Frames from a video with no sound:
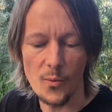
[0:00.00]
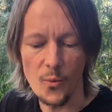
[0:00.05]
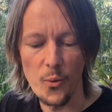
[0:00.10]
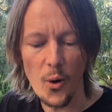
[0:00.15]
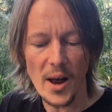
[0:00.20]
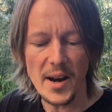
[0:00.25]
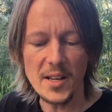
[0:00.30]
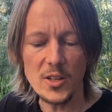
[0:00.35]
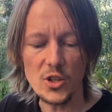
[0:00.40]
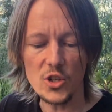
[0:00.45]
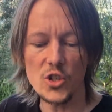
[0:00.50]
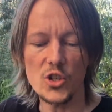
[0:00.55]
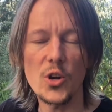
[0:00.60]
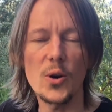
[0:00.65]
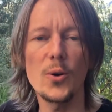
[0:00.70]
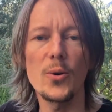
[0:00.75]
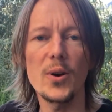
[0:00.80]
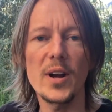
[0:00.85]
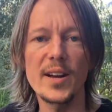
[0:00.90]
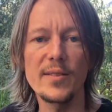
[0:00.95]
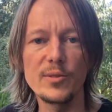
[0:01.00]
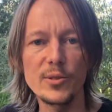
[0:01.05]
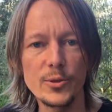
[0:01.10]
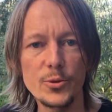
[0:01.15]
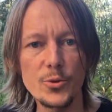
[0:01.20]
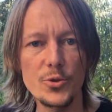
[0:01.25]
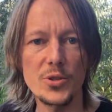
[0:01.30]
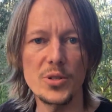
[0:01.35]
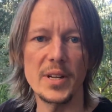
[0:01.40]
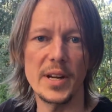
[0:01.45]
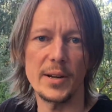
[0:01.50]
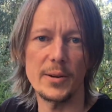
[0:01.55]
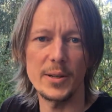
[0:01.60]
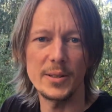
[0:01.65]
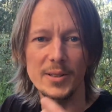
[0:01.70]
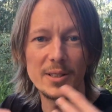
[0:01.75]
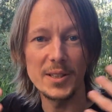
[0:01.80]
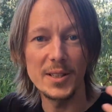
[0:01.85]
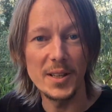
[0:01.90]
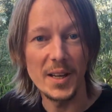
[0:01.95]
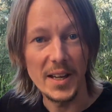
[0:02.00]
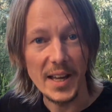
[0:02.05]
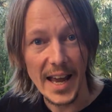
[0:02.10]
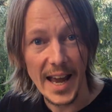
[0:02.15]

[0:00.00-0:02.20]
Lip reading: What is so evolutionarily